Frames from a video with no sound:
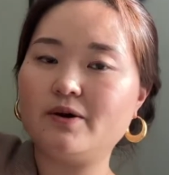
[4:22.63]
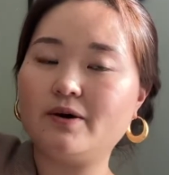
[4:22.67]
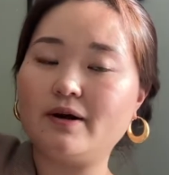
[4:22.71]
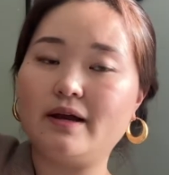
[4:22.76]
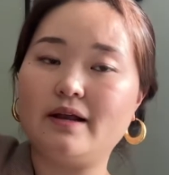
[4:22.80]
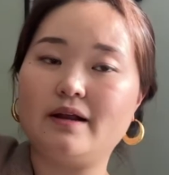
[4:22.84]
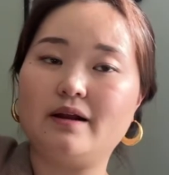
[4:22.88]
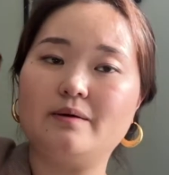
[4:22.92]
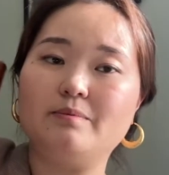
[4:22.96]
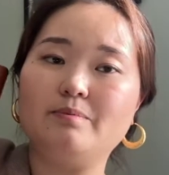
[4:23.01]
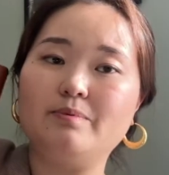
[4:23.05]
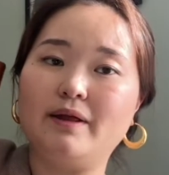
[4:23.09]

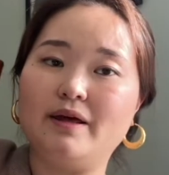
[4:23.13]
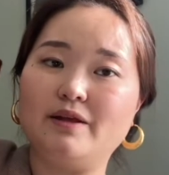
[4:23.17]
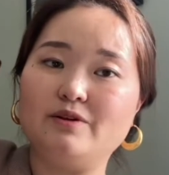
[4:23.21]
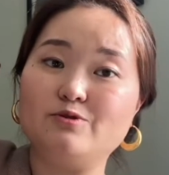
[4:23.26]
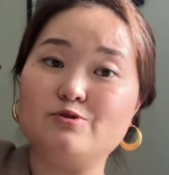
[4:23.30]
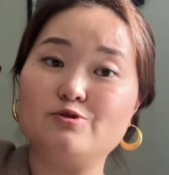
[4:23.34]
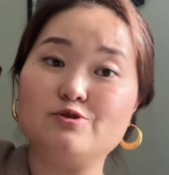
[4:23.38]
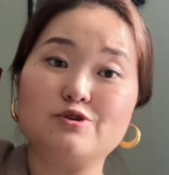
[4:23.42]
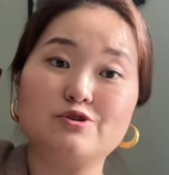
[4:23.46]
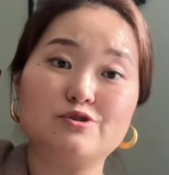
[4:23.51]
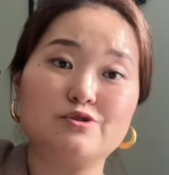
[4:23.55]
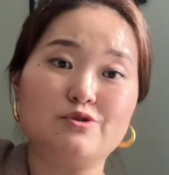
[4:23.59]
and I plan to
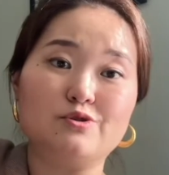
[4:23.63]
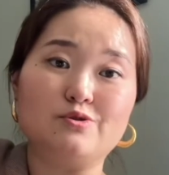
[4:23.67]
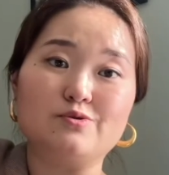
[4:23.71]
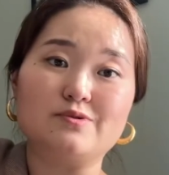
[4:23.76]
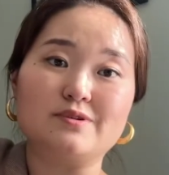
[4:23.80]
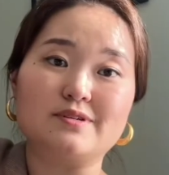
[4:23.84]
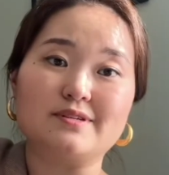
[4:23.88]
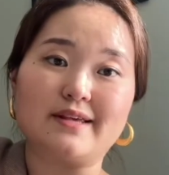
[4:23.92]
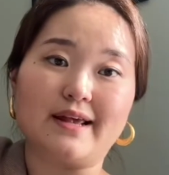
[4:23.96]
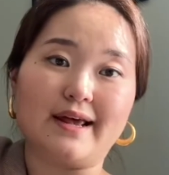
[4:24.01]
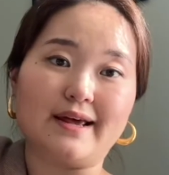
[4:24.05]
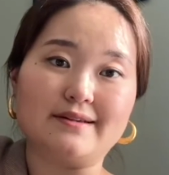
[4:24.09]
just use
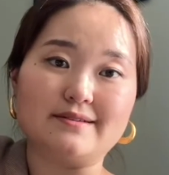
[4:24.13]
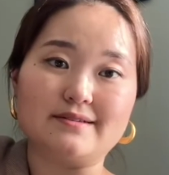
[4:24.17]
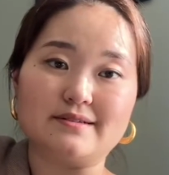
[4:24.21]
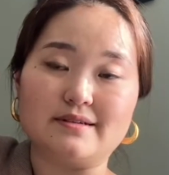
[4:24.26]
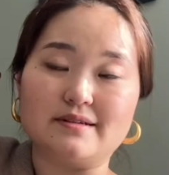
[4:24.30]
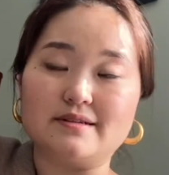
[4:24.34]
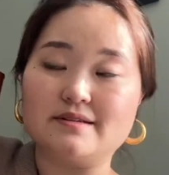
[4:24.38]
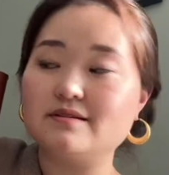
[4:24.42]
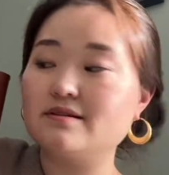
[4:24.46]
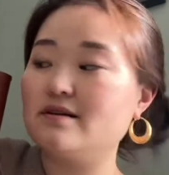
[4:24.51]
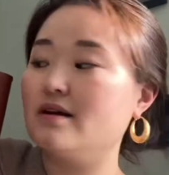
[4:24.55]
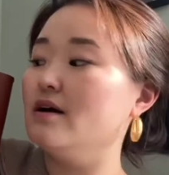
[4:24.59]
it as
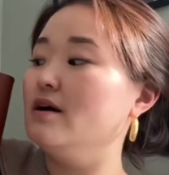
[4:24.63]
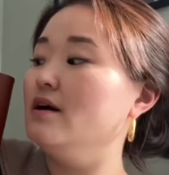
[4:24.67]
is.